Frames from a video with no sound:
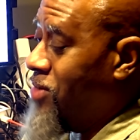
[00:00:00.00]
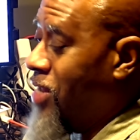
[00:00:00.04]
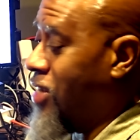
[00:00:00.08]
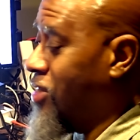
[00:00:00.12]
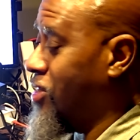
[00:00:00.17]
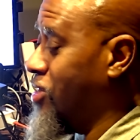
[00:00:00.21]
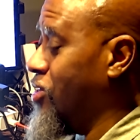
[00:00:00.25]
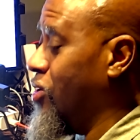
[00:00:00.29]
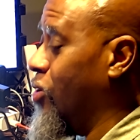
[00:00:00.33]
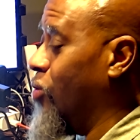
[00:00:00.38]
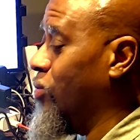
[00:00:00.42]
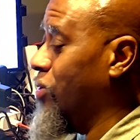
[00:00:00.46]

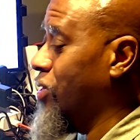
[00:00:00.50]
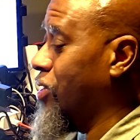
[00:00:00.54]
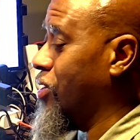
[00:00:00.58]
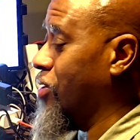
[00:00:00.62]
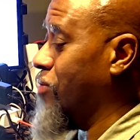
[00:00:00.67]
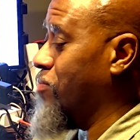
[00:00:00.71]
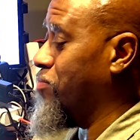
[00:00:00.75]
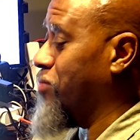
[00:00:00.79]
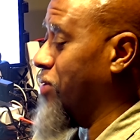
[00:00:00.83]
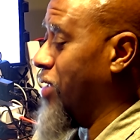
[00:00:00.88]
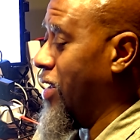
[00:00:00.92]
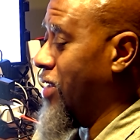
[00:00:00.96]
That's the only
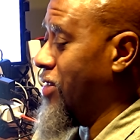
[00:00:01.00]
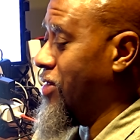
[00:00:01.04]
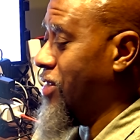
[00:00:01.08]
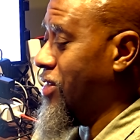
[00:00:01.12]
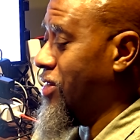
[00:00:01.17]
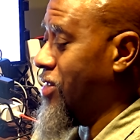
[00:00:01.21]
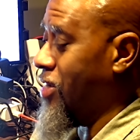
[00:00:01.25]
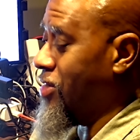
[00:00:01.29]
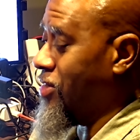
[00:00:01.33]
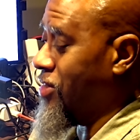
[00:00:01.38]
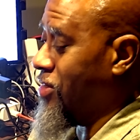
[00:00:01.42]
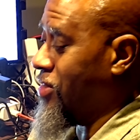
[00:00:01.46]
complaint. It
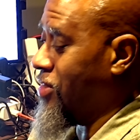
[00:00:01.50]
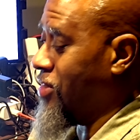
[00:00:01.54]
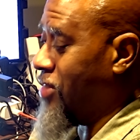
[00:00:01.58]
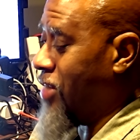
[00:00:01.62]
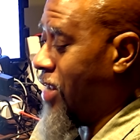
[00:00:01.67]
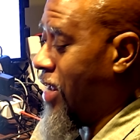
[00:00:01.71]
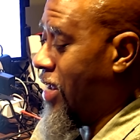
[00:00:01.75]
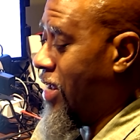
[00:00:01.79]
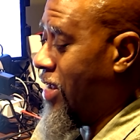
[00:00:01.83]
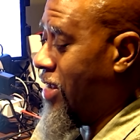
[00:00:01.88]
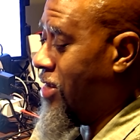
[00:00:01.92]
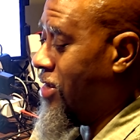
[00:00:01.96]
doesn't
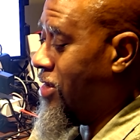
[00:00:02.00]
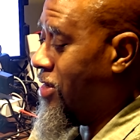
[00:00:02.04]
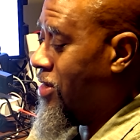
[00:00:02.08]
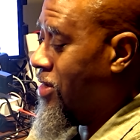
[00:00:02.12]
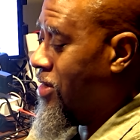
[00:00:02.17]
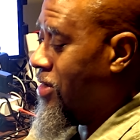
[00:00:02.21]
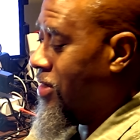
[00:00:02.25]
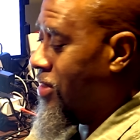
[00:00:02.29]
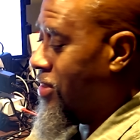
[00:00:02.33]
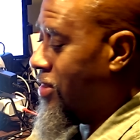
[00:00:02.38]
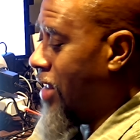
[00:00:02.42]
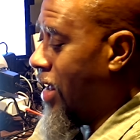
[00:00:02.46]
stay
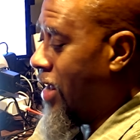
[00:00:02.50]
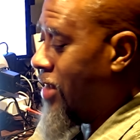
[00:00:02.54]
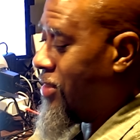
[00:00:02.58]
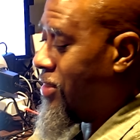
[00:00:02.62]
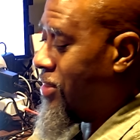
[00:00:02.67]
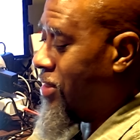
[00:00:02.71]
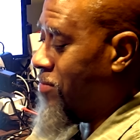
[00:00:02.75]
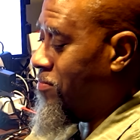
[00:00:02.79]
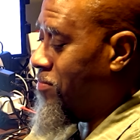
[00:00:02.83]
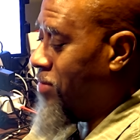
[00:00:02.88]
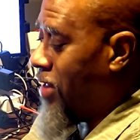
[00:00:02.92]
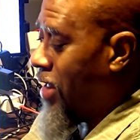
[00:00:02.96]

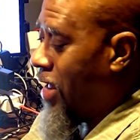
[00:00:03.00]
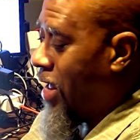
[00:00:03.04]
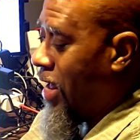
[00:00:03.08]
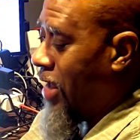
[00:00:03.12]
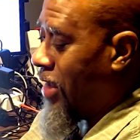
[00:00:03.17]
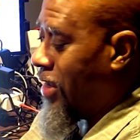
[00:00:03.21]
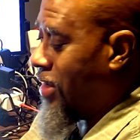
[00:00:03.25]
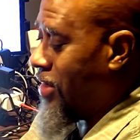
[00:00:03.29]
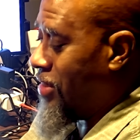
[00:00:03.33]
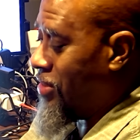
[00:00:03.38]
nice and black.